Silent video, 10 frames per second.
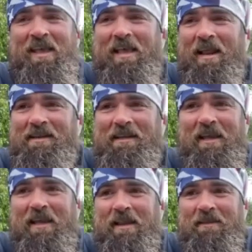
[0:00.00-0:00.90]
And I
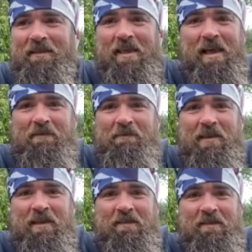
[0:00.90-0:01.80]
did, and they got me
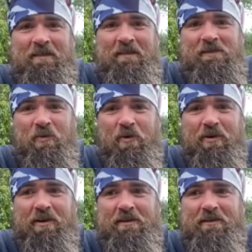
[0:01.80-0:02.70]
in the next
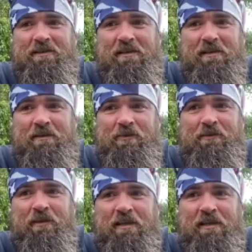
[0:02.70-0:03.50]
morning to